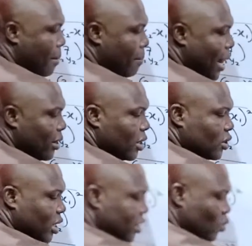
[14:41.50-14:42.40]

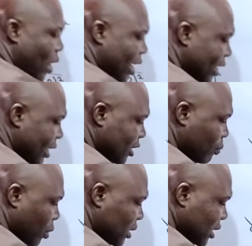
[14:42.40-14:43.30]
-3 squared is
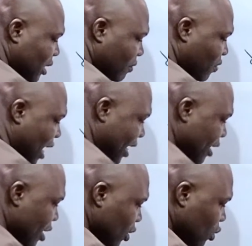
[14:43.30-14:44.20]
+9.
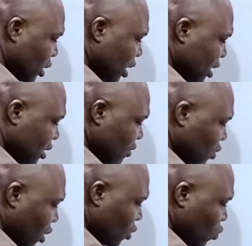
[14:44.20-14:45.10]
So this gives
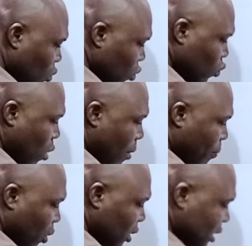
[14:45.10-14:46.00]
us root 1
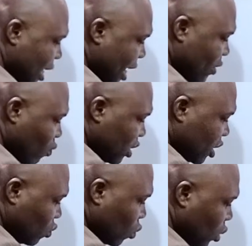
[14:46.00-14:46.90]
plus 9, which
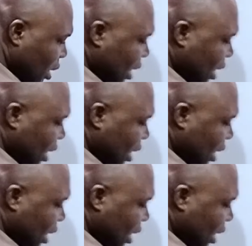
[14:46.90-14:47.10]
is root